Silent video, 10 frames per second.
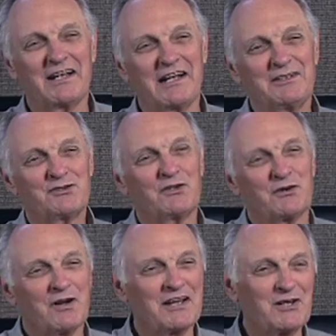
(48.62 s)
And so
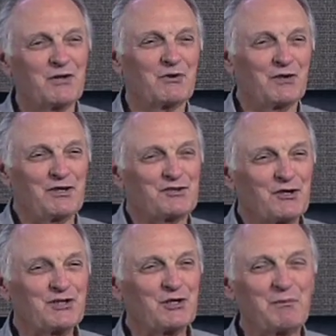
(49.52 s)
there are, there are only a
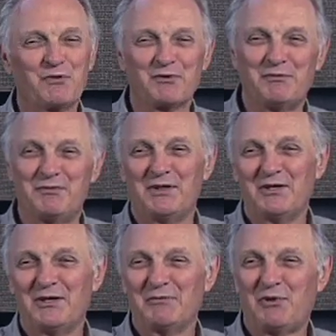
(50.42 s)
certain number of
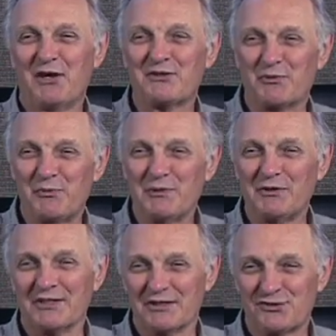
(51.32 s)
parts for
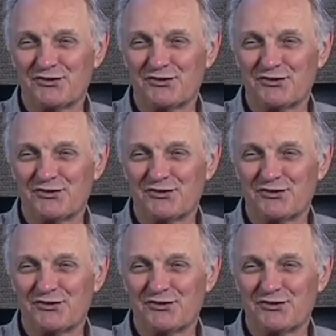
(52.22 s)
people in a